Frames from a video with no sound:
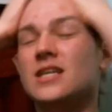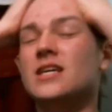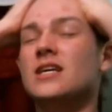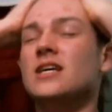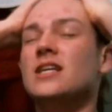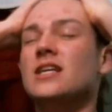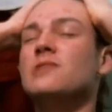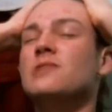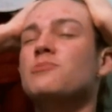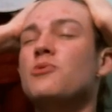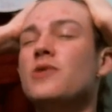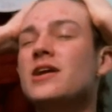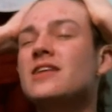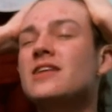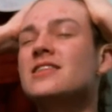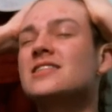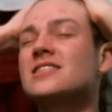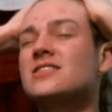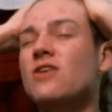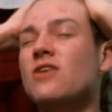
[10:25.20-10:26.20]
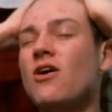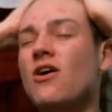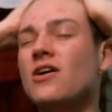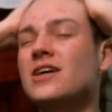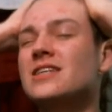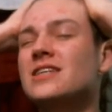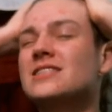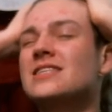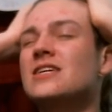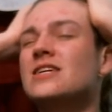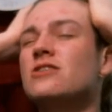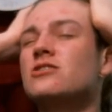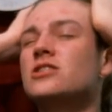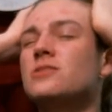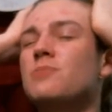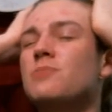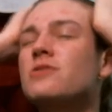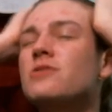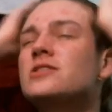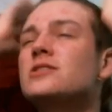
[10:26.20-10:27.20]
The point of the song is that you're
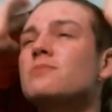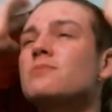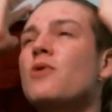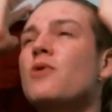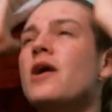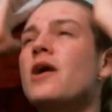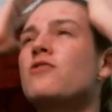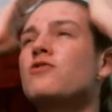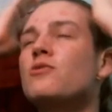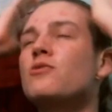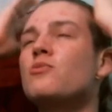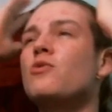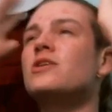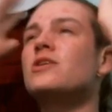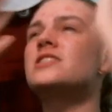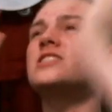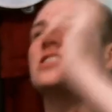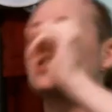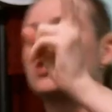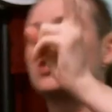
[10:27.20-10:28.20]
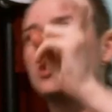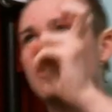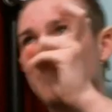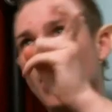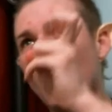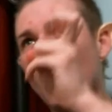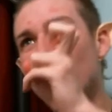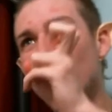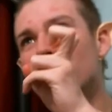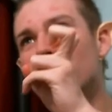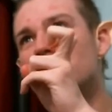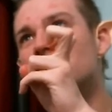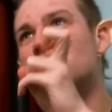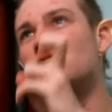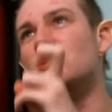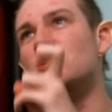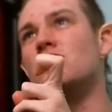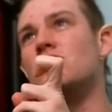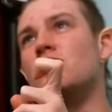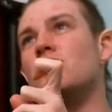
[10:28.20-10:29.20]
supposed to break from what's supposed to
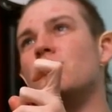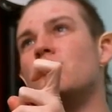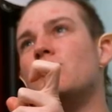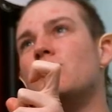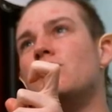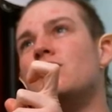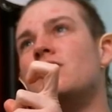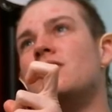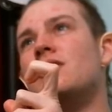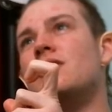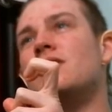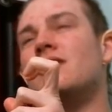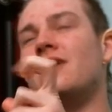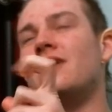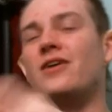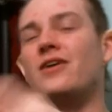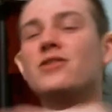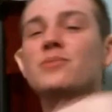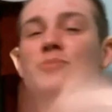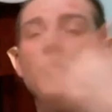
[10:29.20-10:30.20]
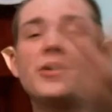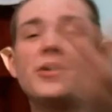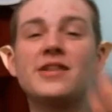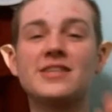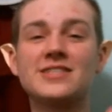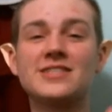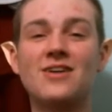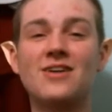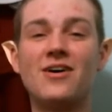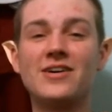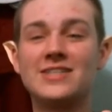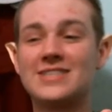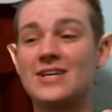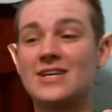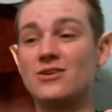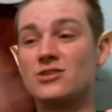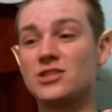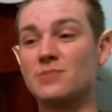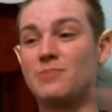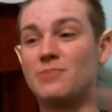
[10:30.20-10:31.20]
do. I know the point of the song is that you're
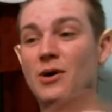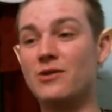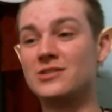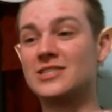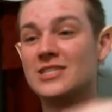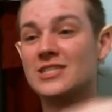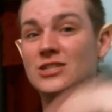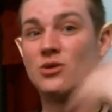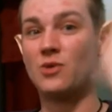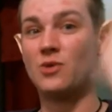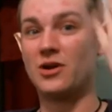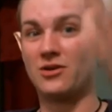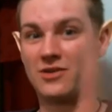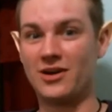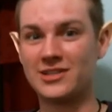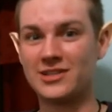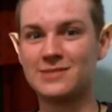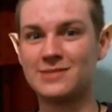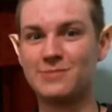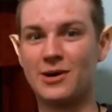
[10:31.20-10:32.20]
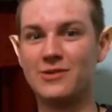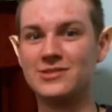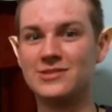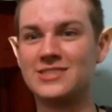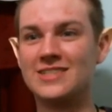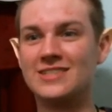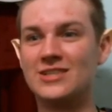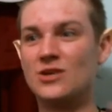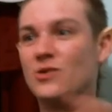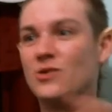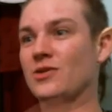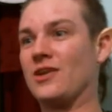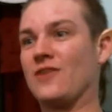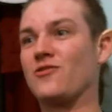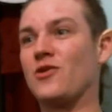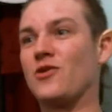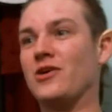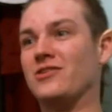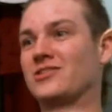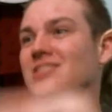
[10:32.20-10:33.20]
supposed to do what you're not supposed to do,
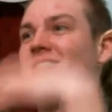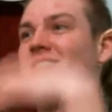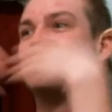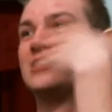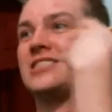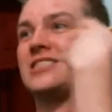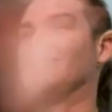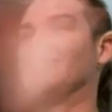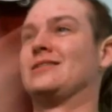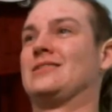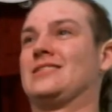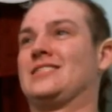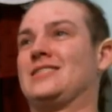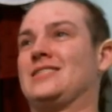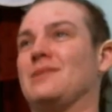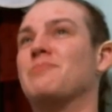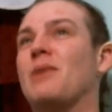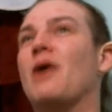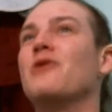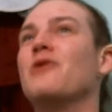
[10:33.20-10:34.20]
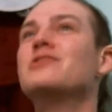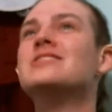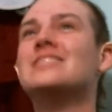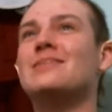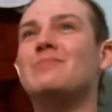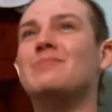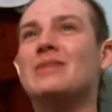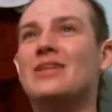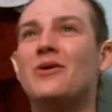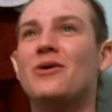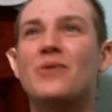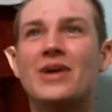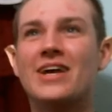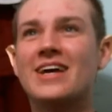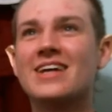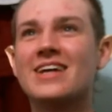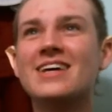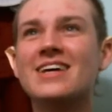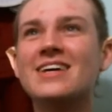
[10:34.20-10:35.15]
therefore you're still supposed to be doing it.